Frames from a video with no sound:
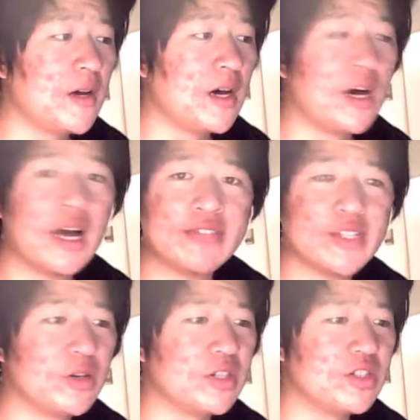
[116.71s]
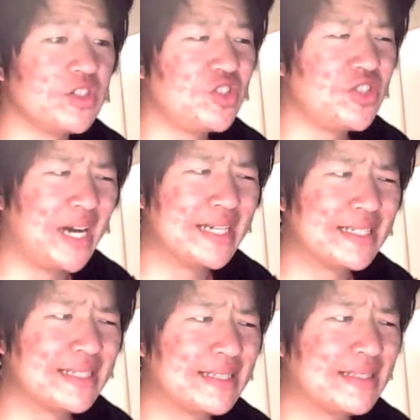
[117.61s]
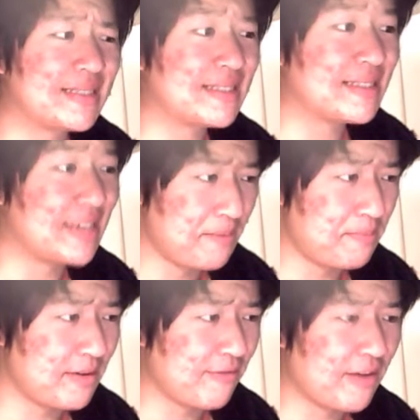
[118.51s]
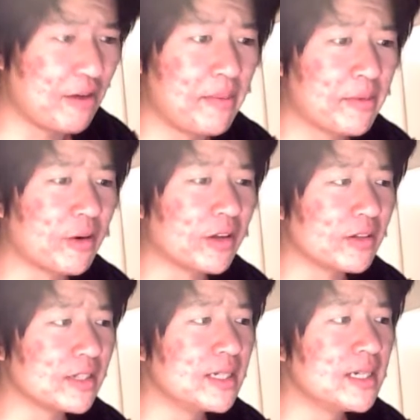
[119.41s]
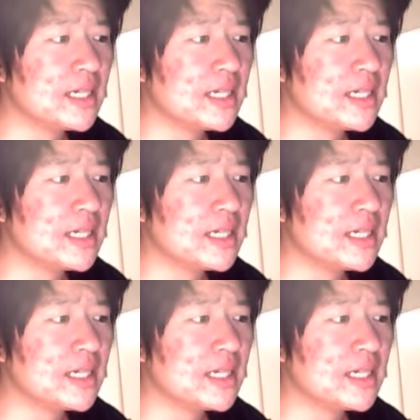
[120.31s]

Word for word: Uh, I have to go to Giant Step, if I remember correctly.